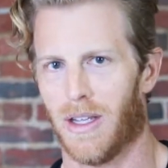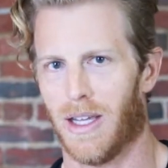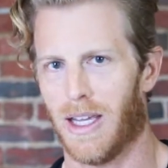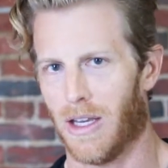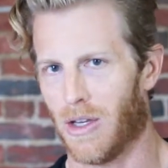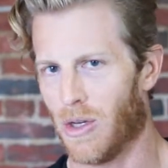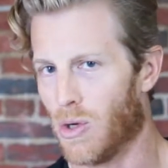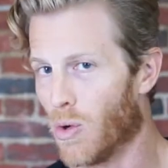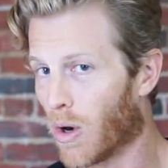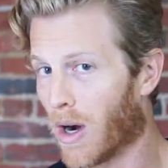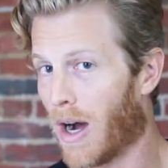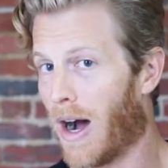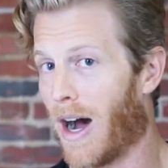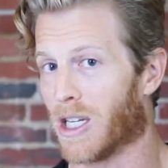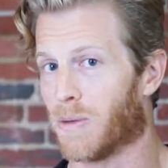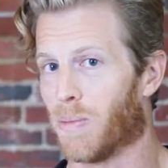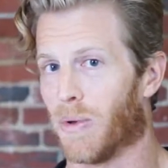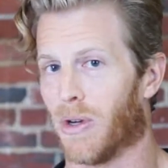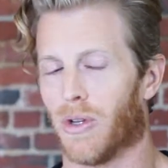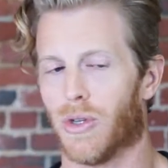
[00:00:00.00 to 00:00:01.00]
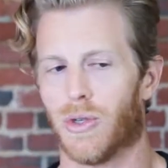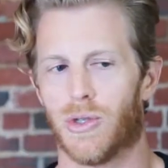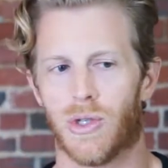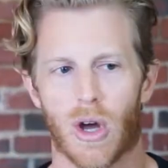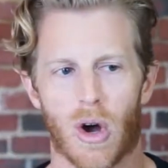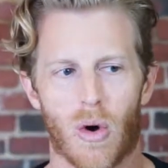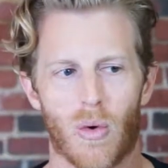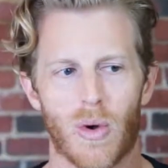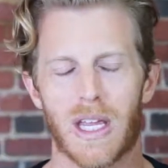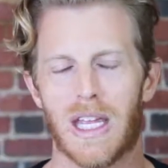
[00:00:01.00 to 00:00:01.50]
in your hospital.
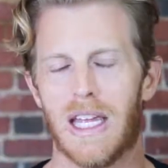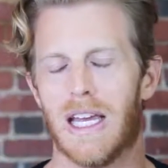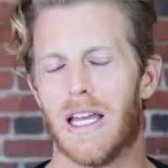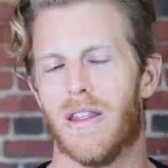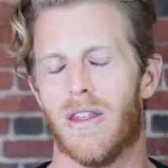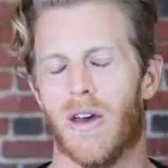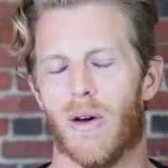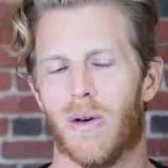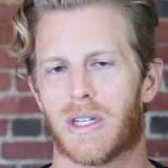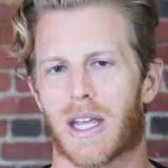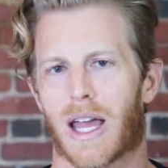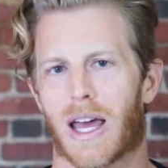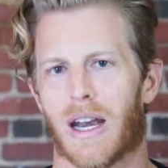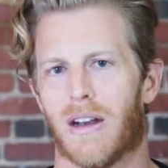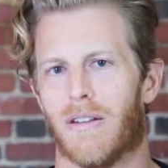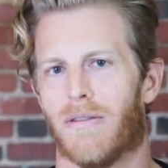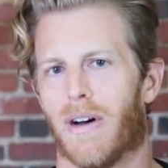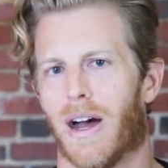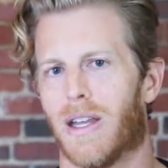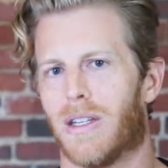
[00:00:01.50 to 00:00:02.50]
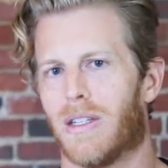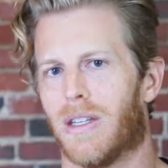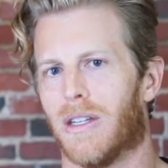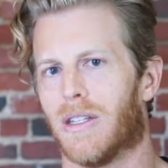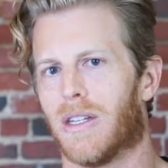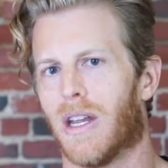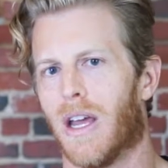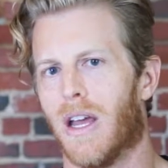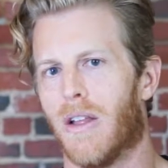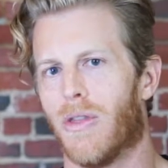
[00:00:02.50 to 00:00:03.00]
Don't get those kind of
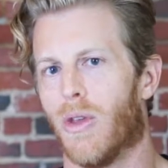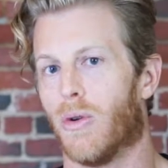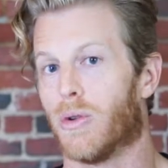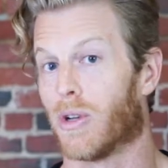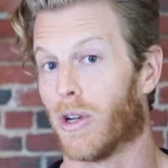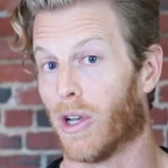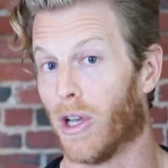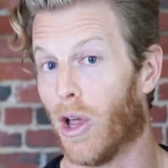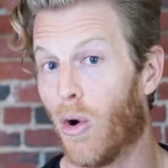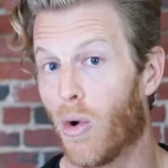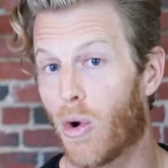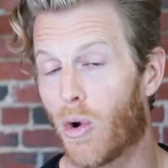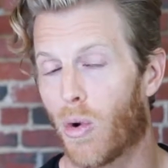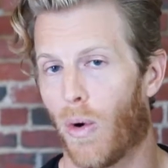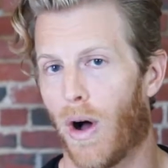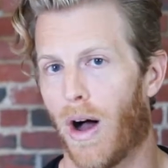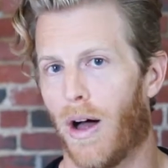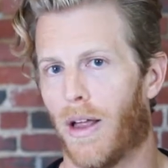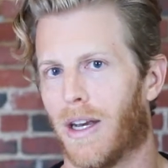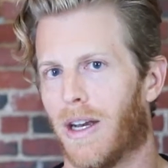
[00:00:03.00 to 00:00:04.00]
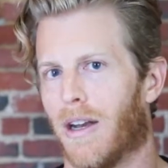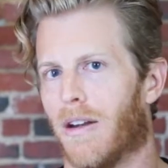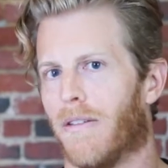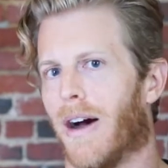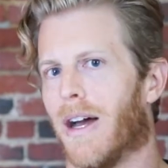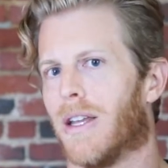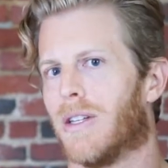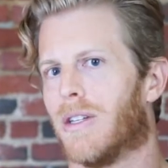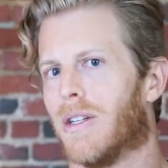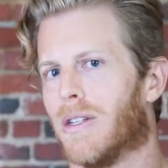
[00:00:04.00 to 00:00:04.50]
devices, those low quality
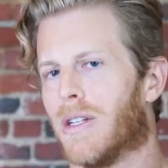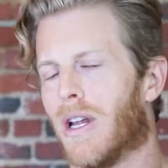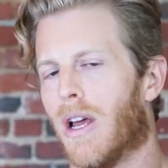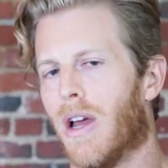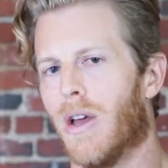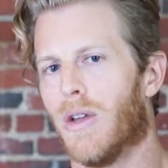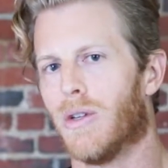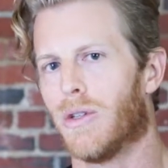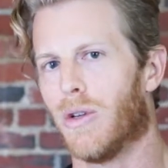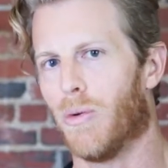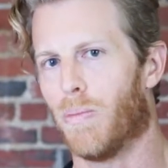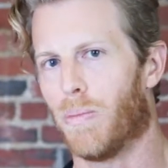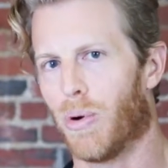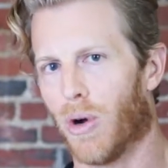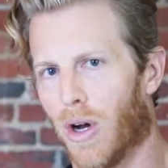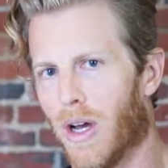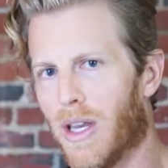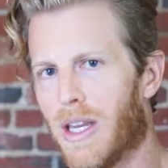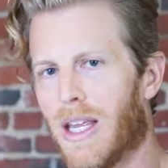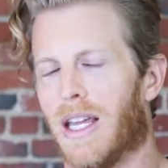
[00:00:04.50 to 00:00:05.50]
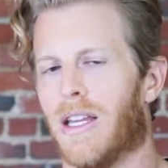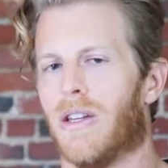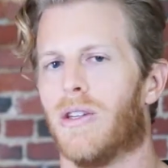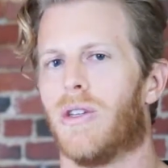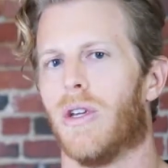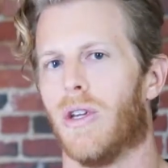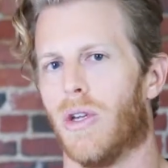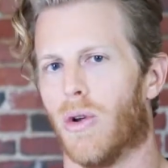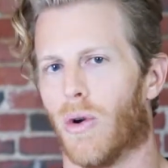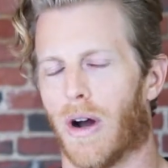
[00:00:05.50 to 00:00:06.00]
devices to put
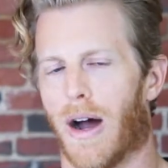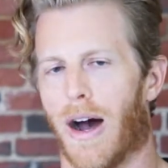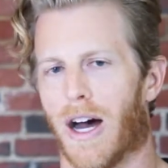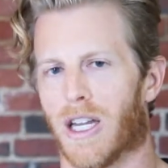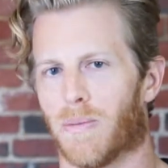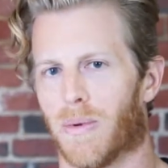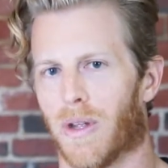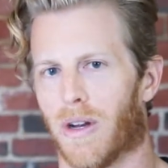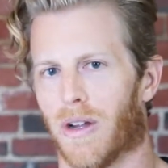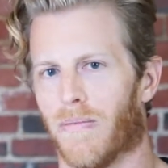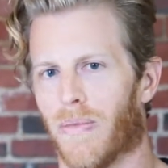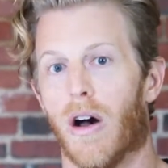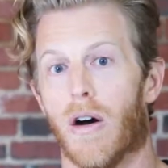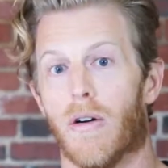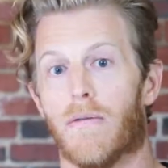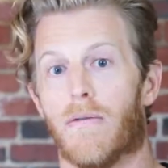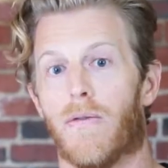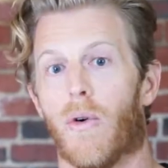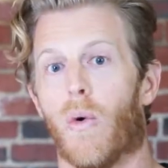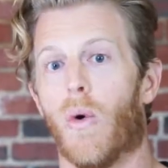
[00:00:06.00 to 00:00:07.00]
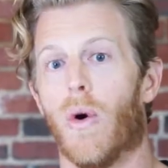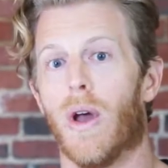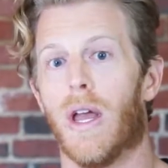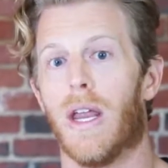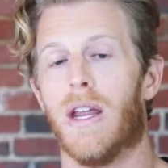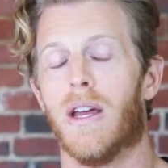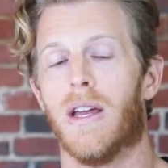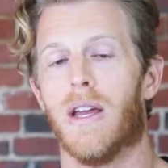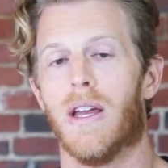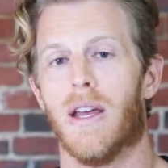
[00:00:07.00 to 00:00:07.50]
into your hospital.
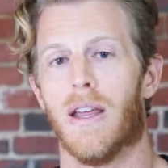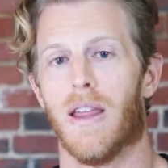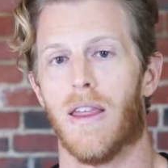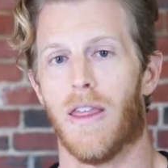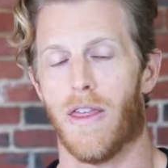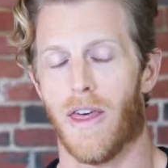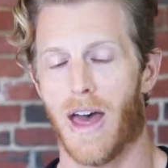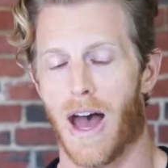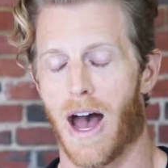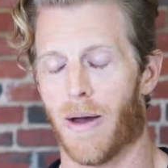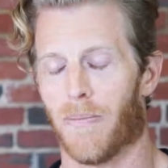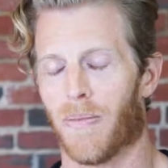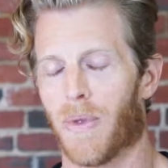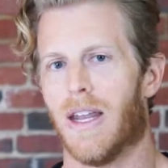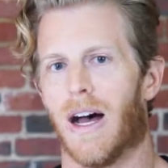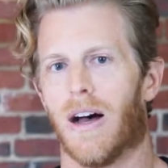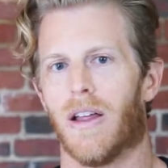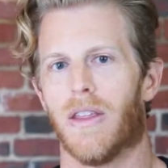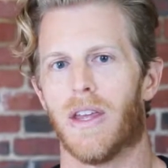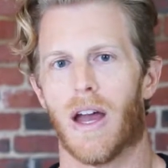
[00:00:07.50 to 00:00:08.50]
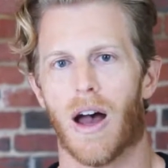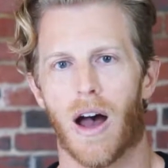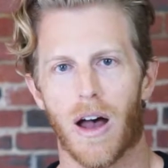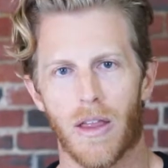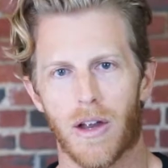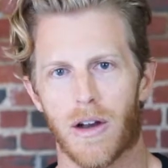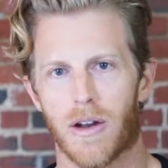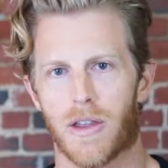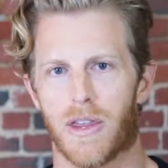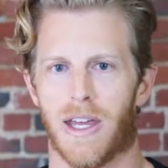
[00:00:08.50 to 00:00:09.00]
Avoid that. Now, the
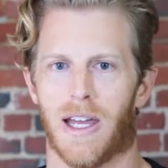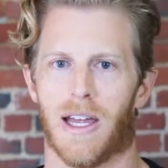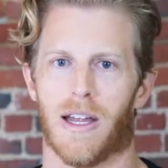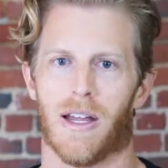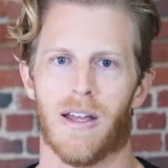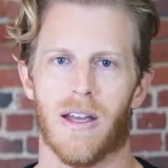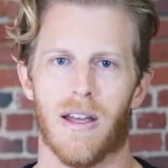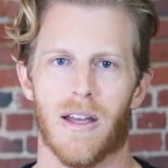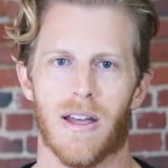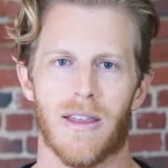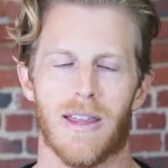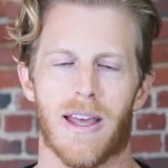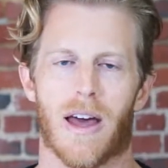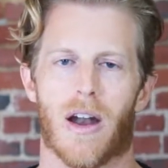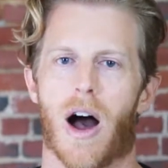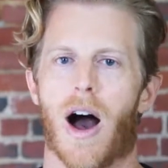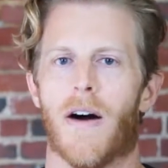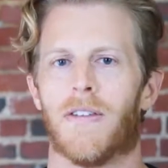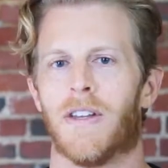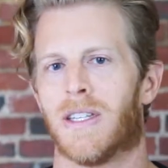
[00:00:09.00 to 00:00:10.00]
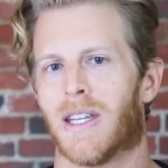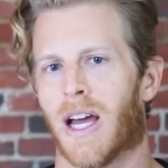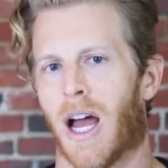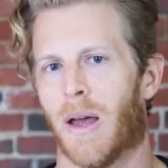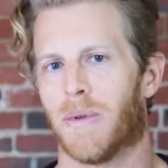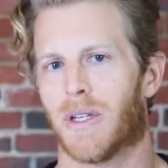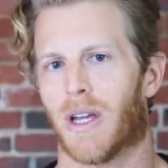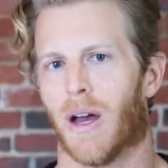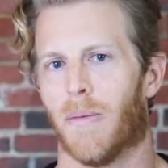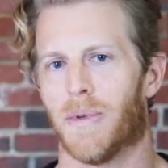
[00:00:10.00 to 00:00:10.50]
other thing that
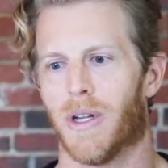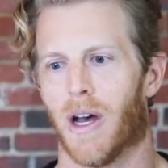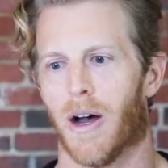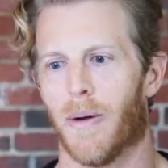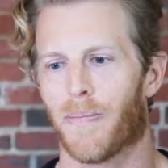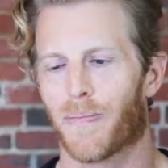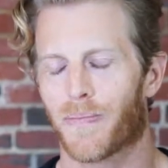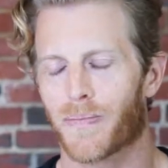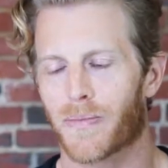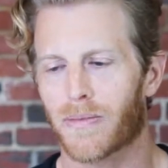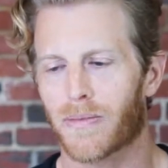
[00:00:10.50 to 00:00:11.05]
oftentimes comes up,